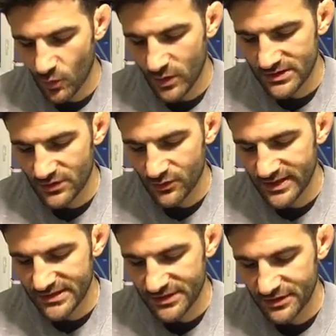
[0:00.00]
want to
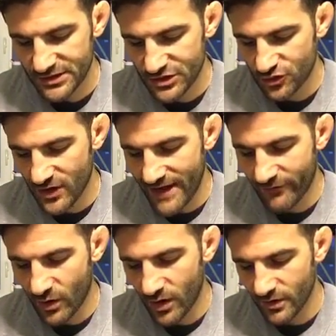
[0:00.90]
research and
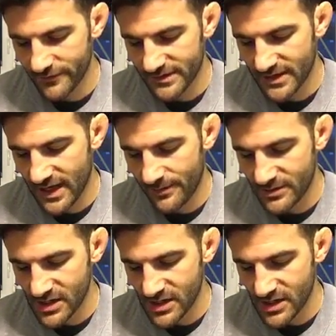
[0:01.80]
travel all of the time